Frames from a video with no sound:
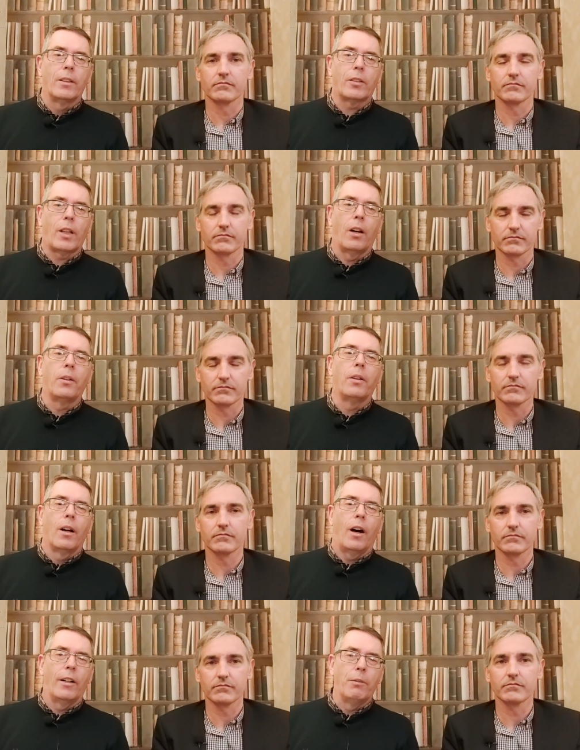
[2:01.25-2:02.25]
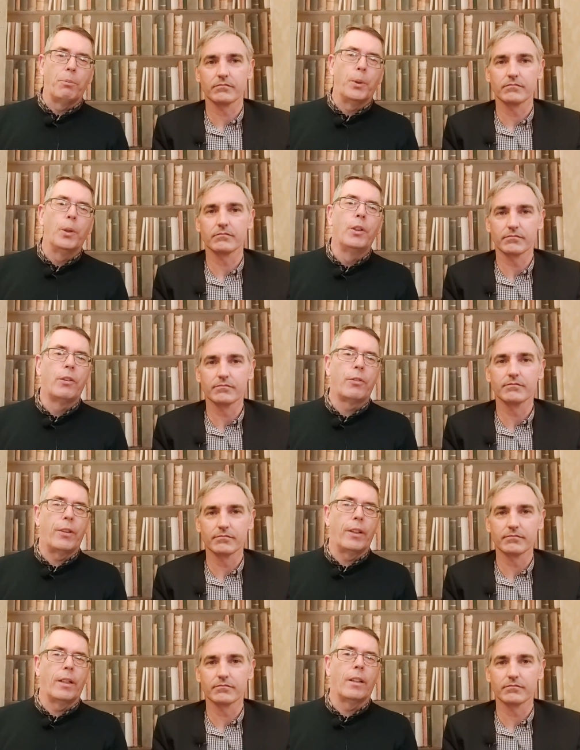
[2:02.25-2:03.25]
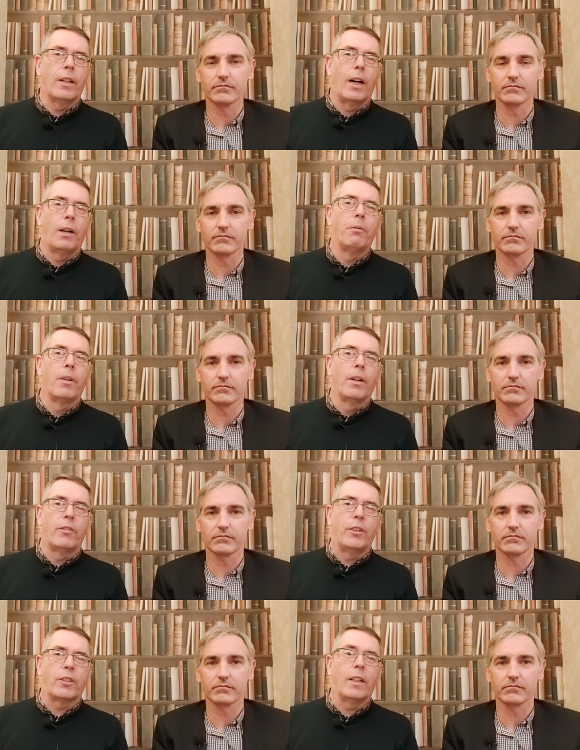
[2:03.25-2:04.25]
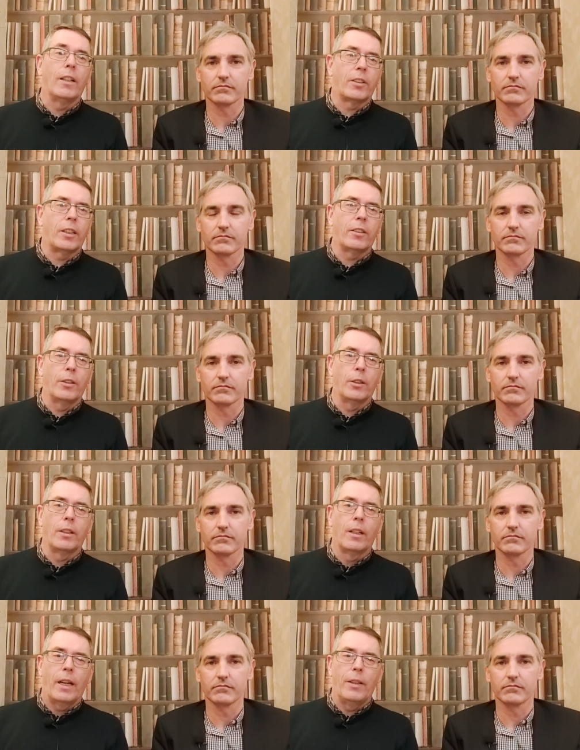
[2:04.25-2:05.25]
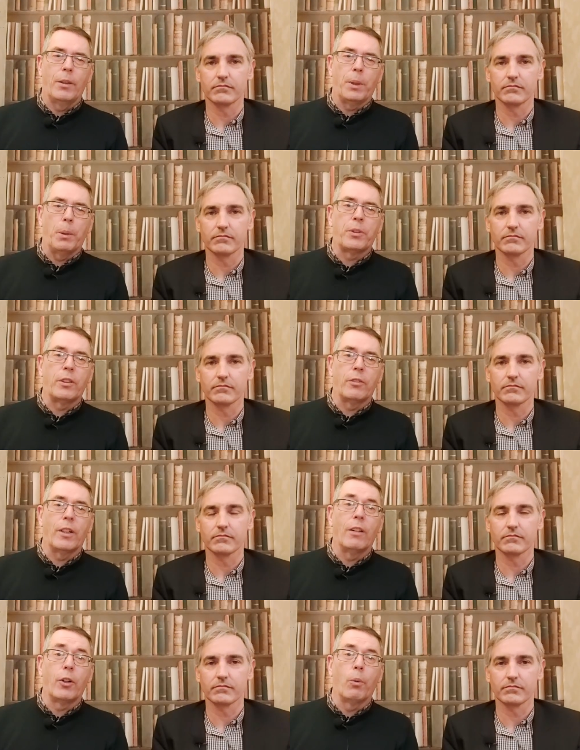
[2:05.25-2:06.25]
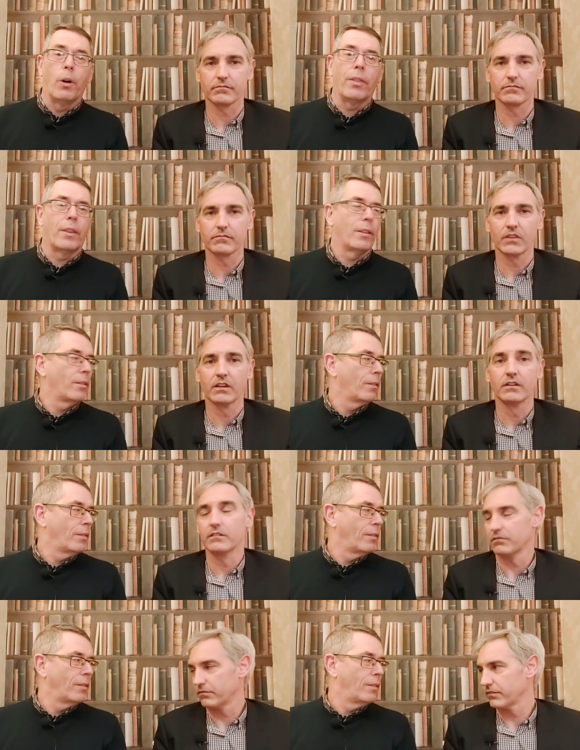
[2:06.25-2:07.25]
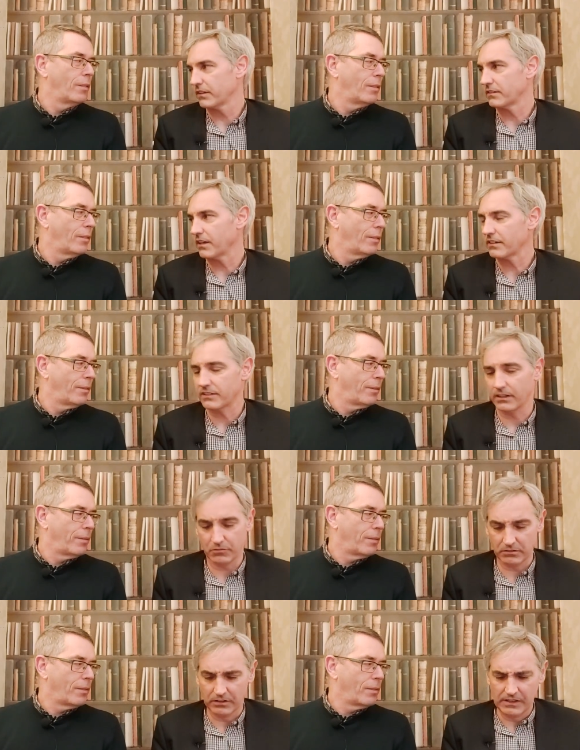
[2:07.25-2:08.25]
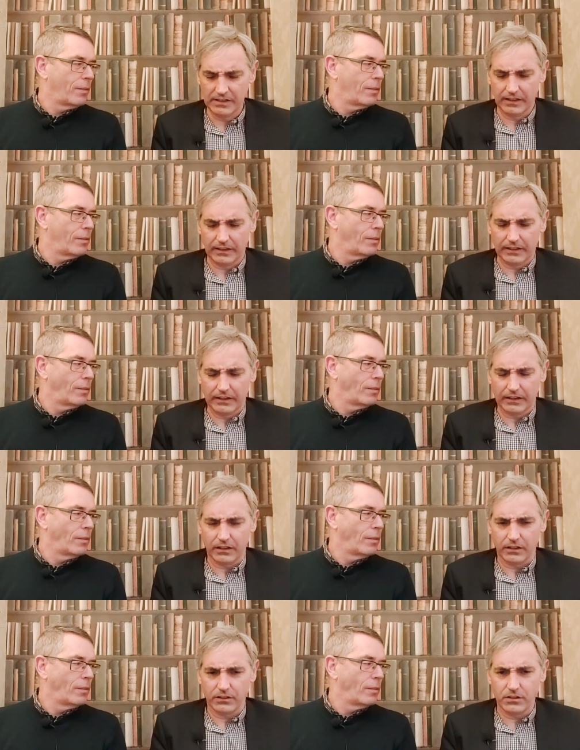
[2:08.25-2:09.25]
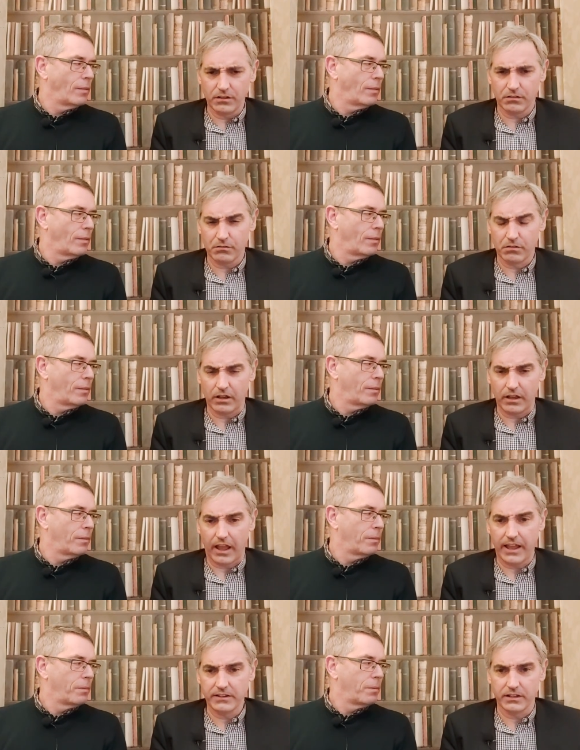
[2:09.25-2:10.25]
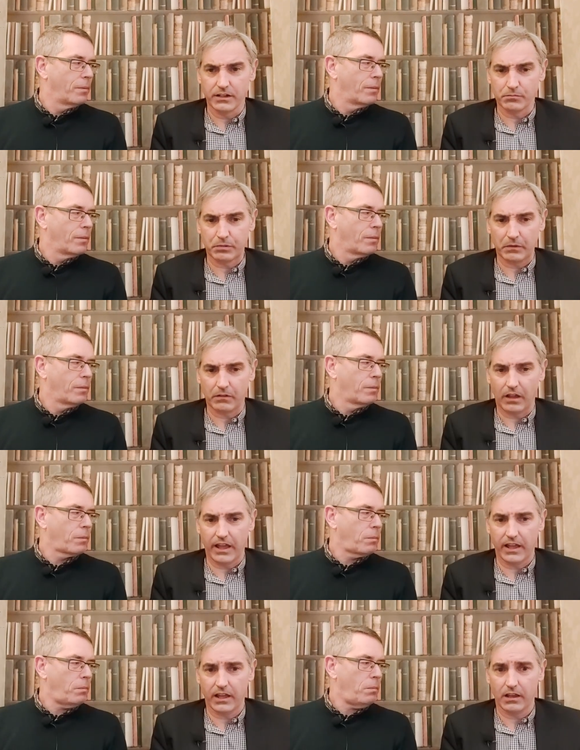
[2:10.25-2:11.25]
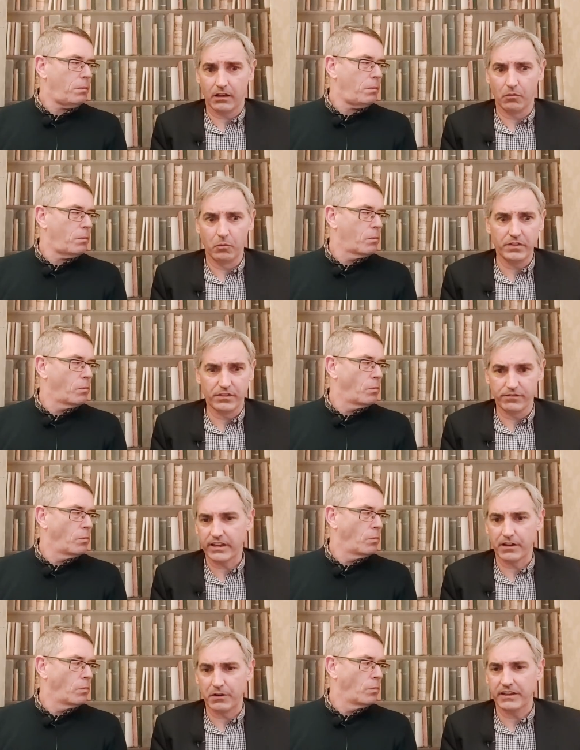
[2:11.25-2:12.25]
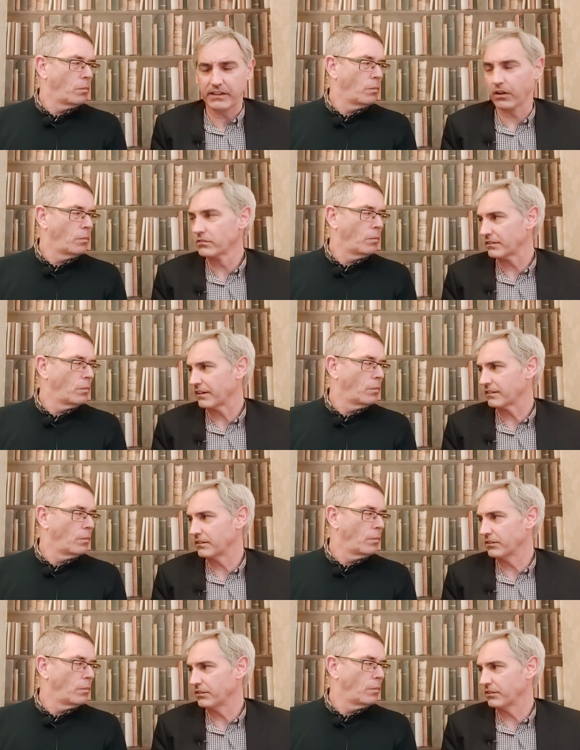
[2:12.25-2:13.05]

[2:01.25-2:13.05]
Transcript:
Speaker 1: so I improved the um, facilities in the in the property for everyone.
Speaker 2: Fantastic. Well, you ended up uh, with the VOA contacting